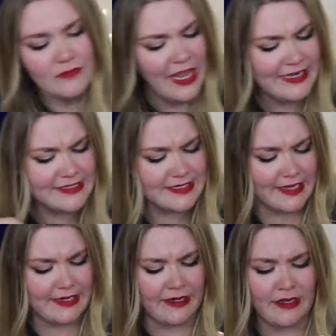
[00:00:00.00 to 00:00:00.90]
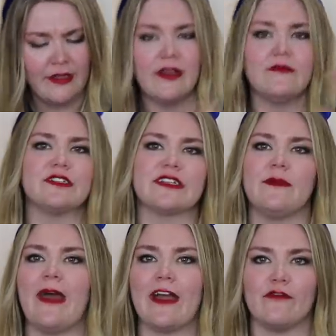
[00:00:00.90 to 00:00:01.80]
I decided I'm just
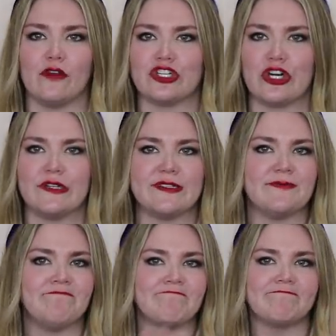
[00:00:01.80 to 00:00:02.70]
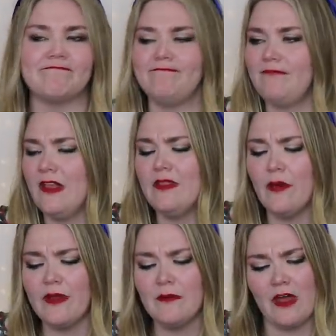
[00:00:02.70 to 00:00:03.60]
going to pack four shirts.
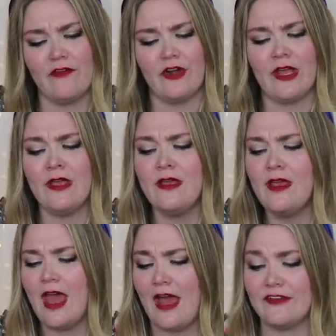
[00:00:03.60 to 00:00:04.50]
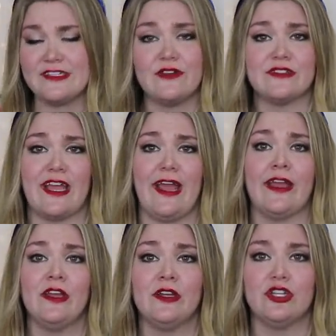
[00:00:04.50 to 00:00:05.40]
That way I'm covered every single
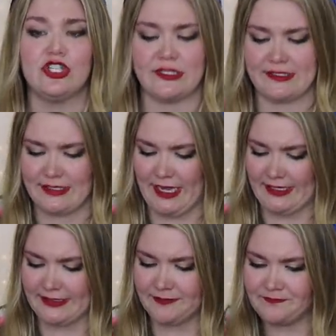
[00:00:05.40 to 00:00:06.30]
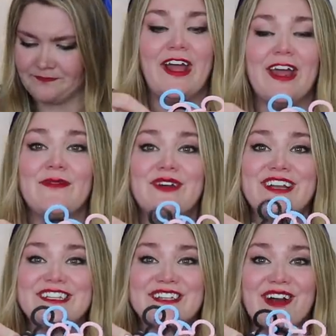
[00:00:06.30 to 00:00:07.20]
day just in case. And I'm
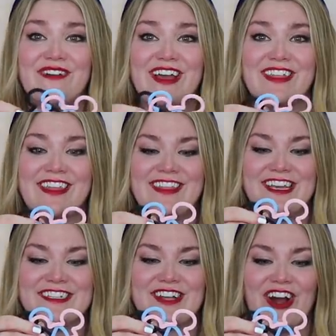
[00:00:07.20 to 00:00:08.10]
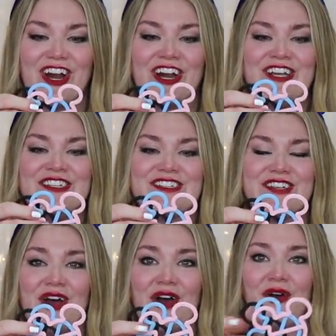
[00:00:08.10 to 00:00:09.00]
going to start with, these are
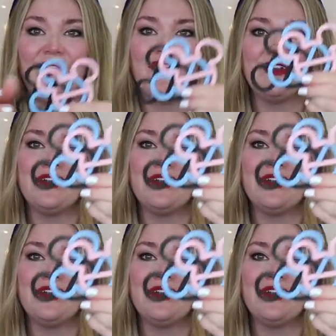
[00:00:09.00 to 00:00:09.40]
so